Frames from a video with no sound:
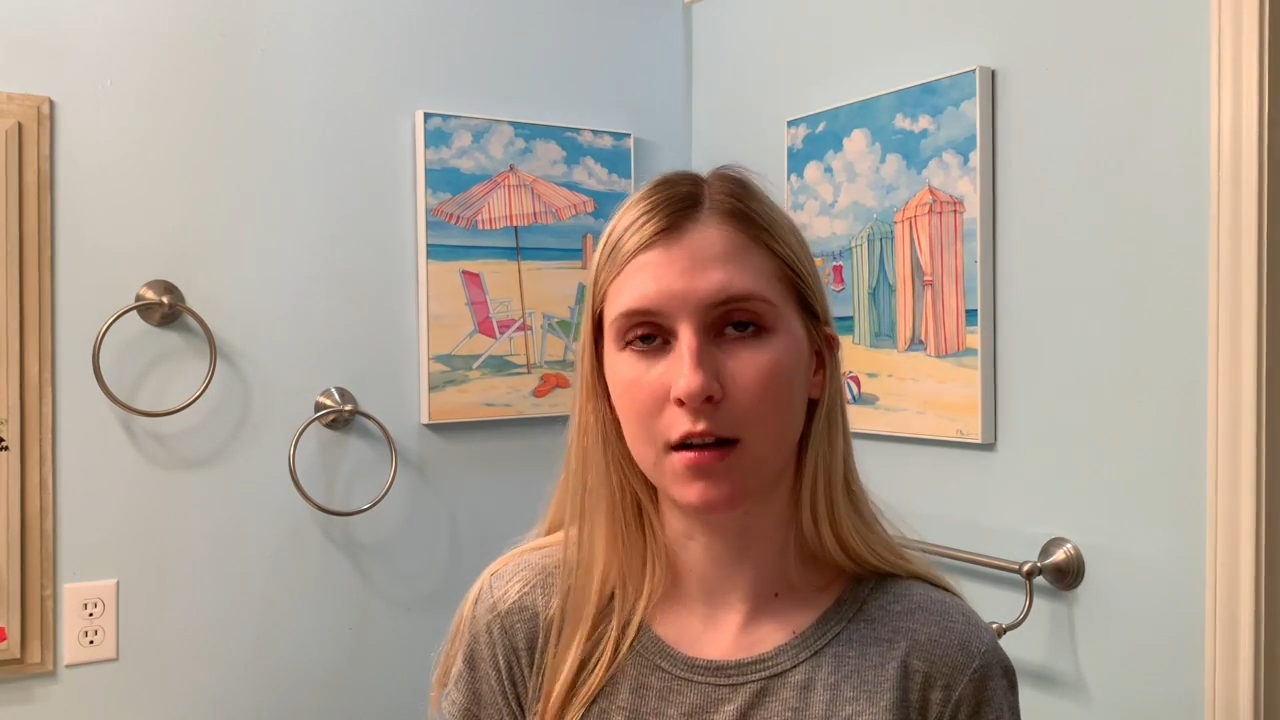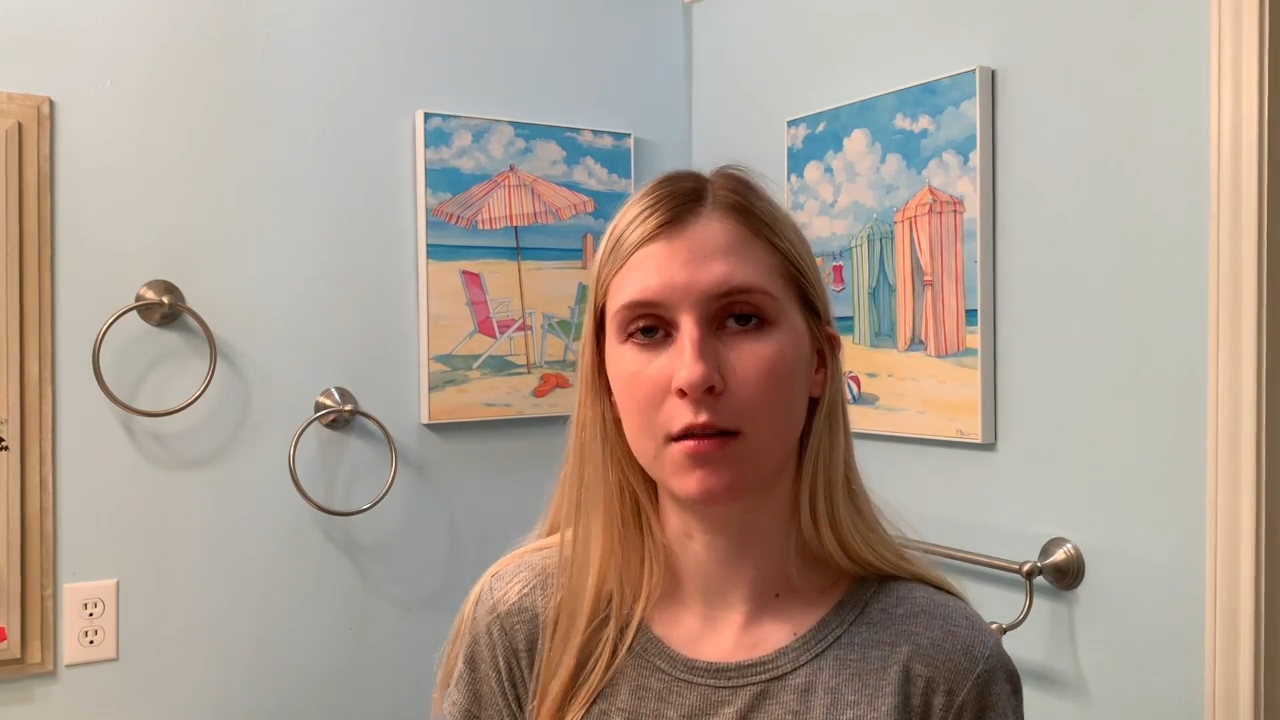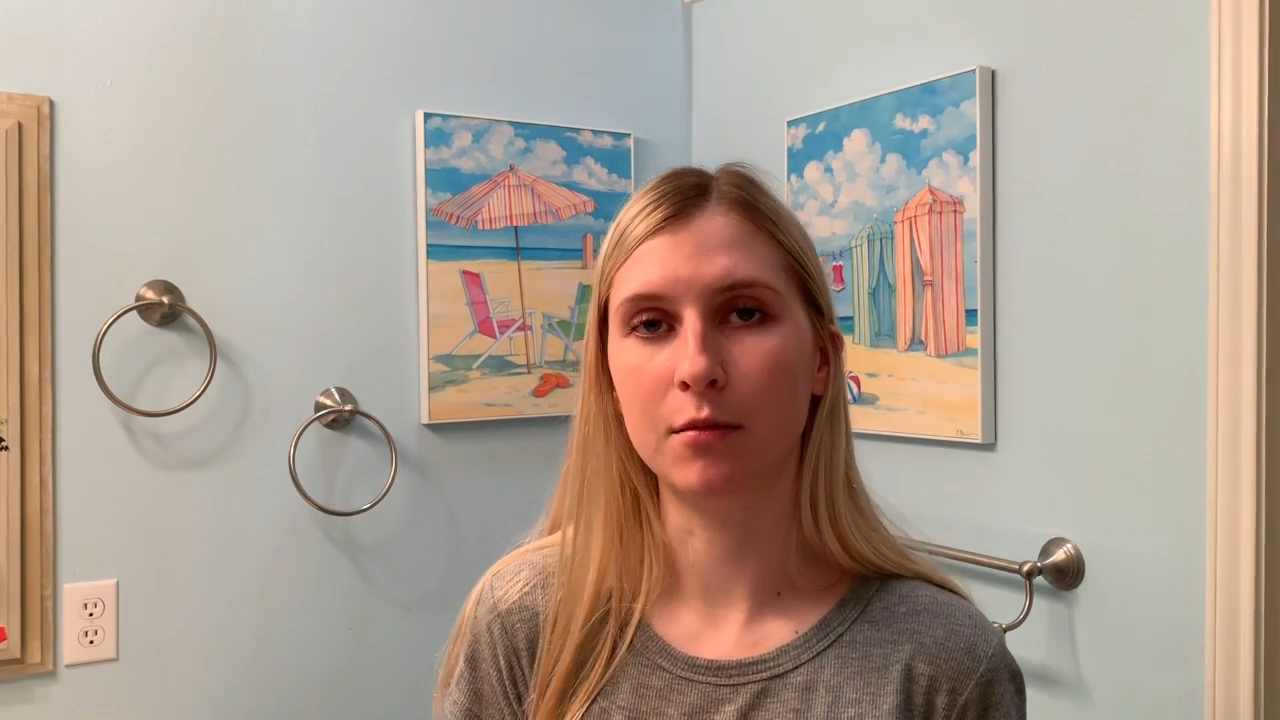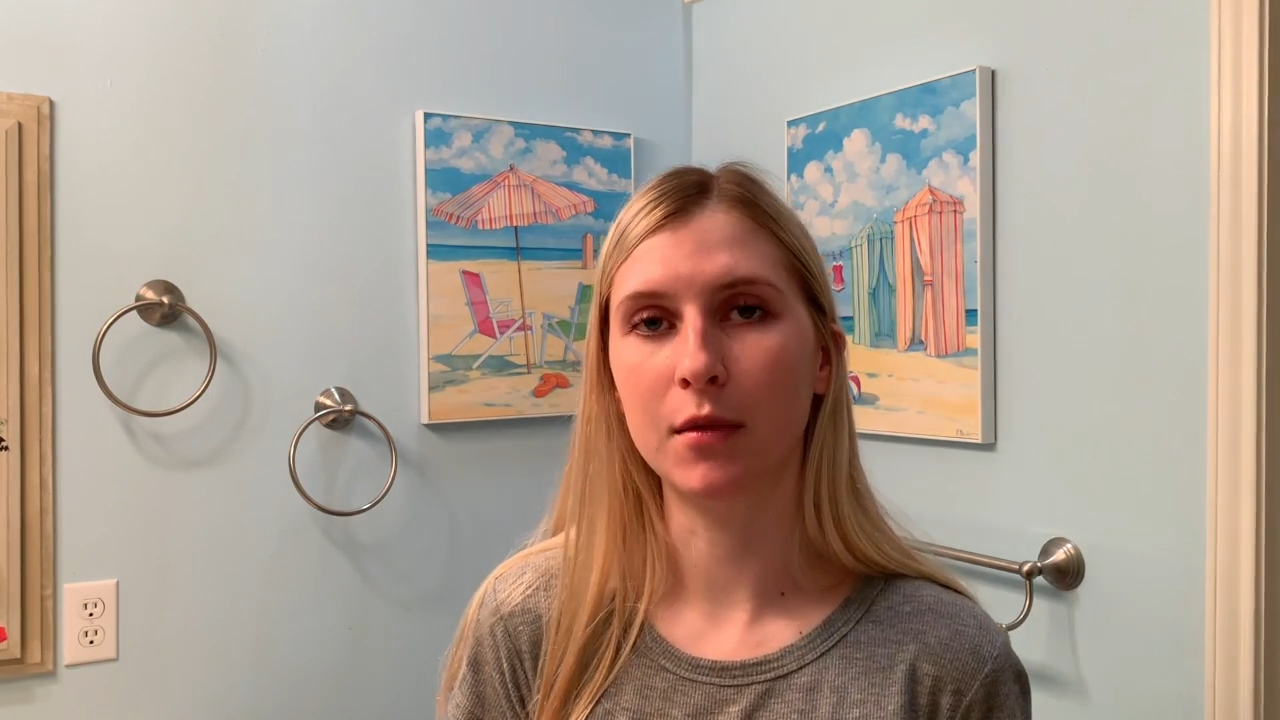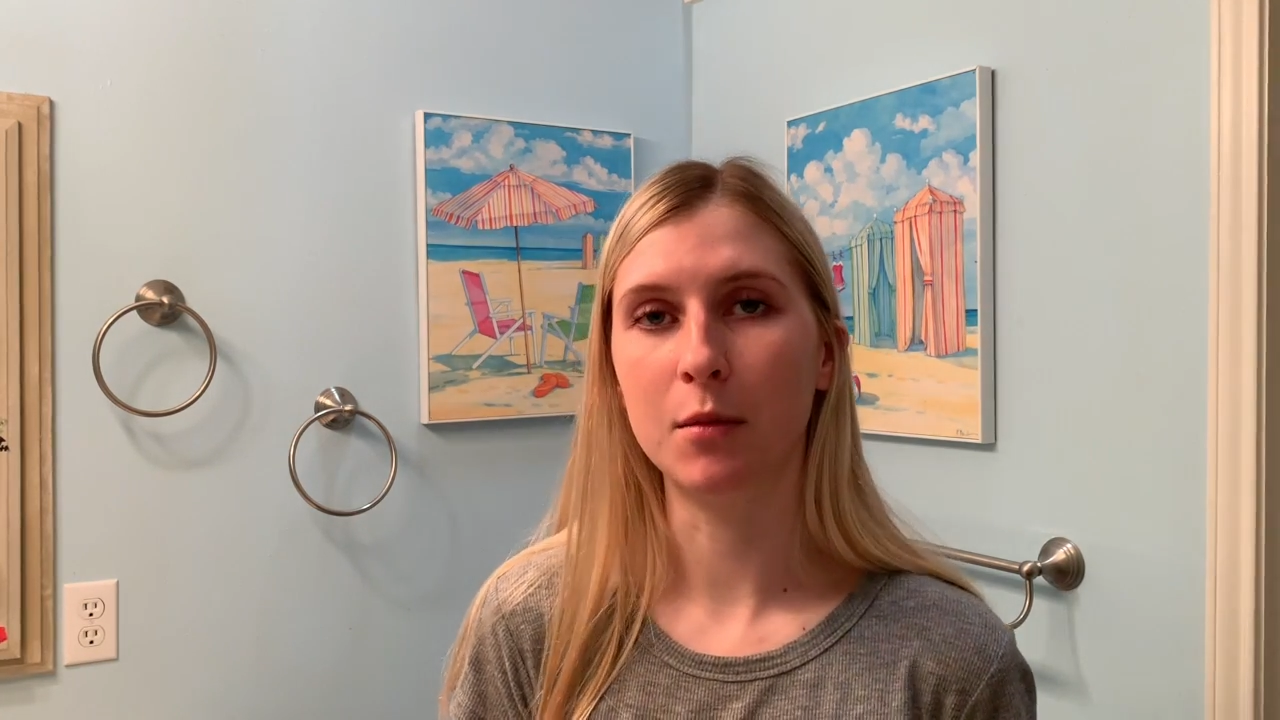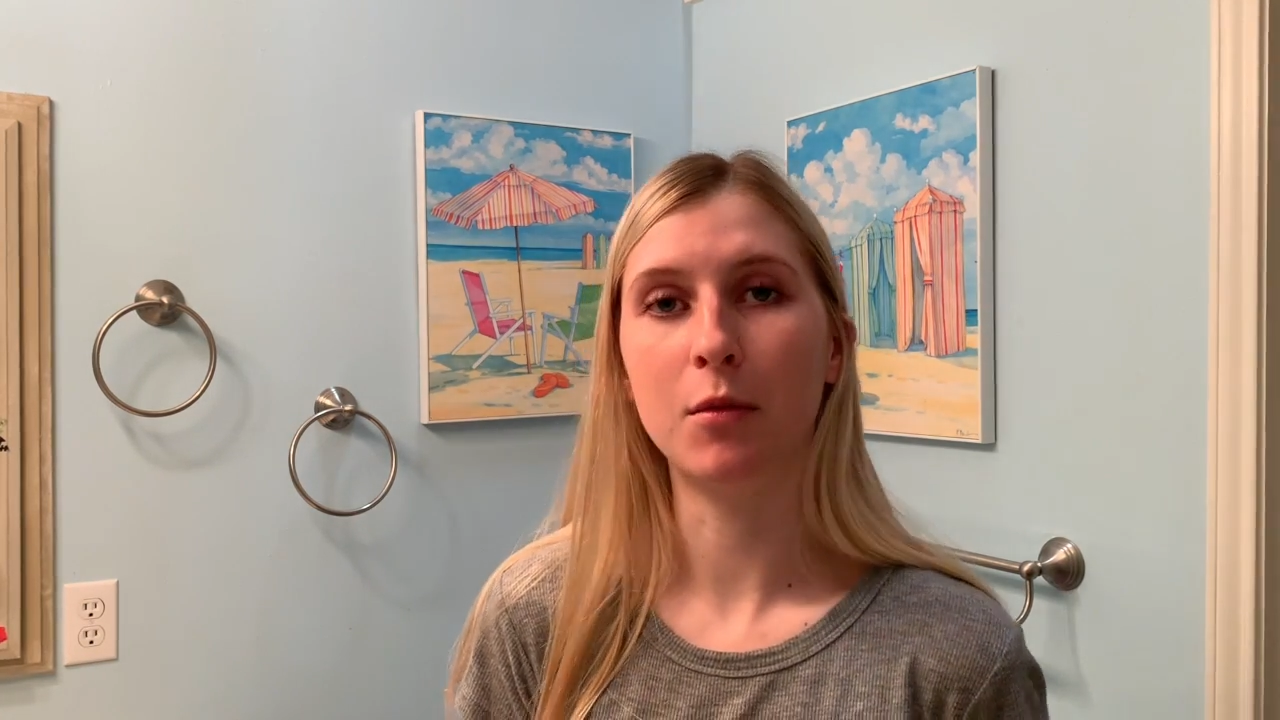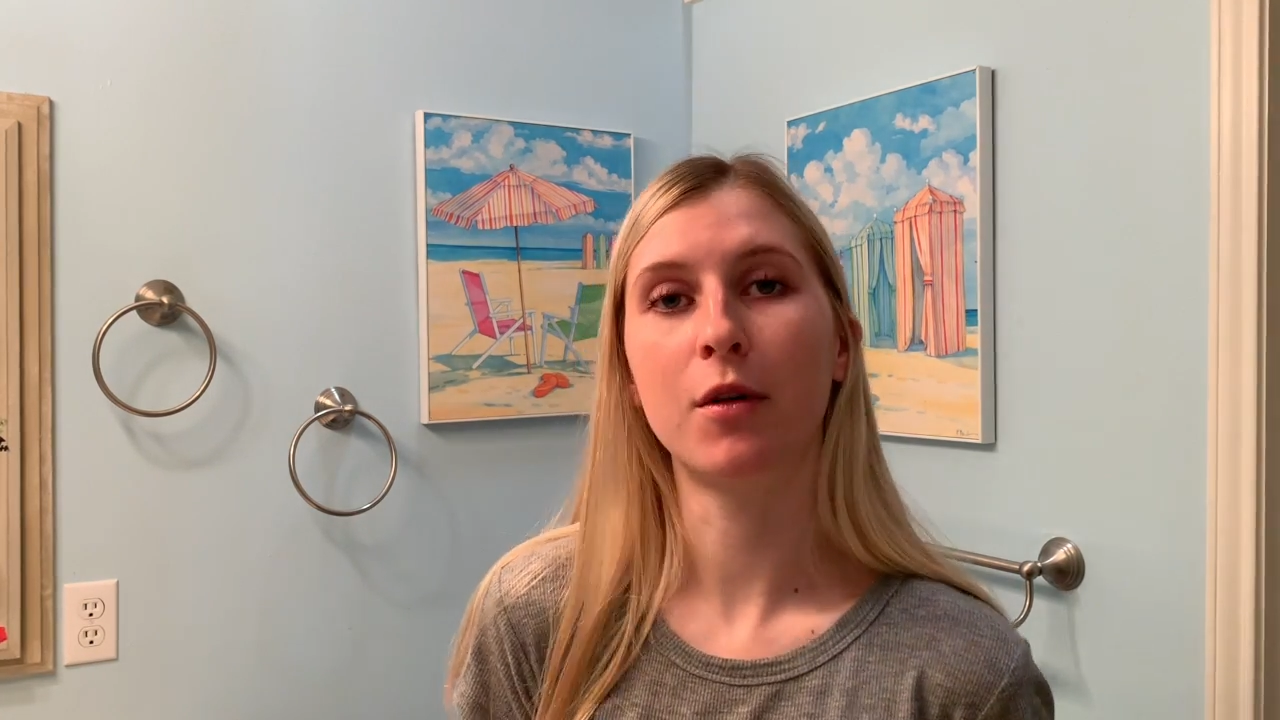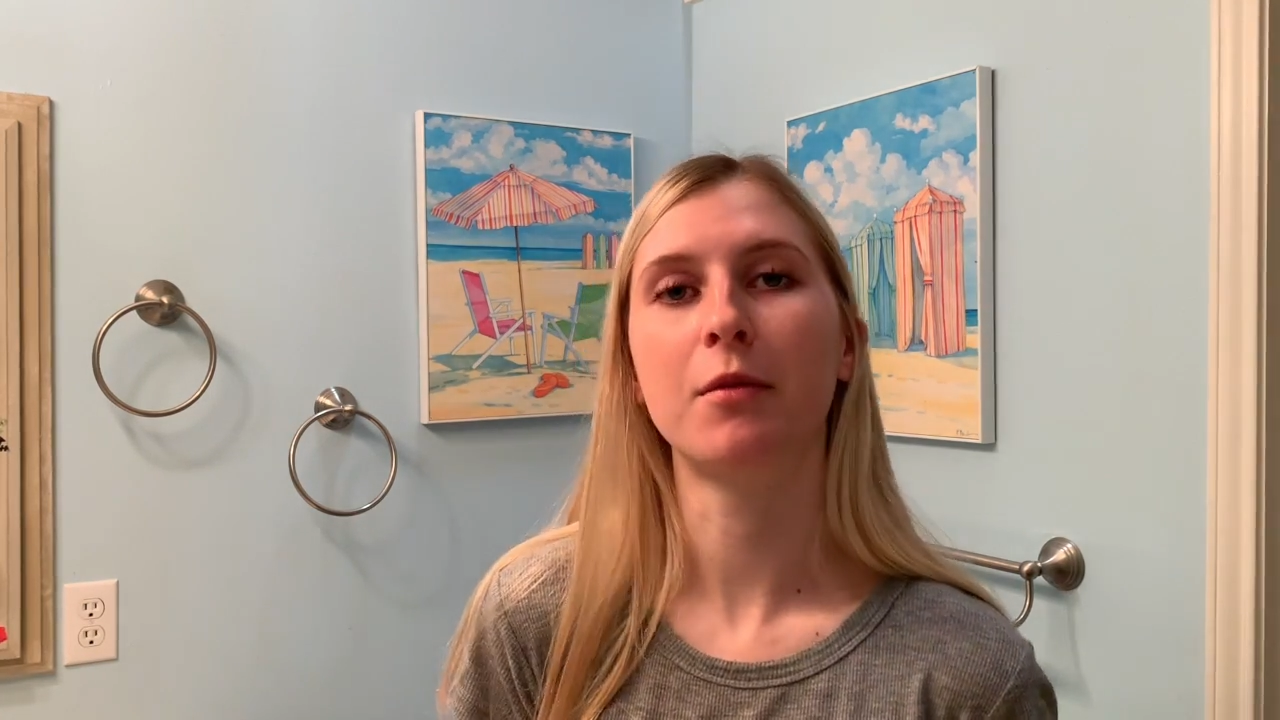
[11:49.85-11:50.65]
a more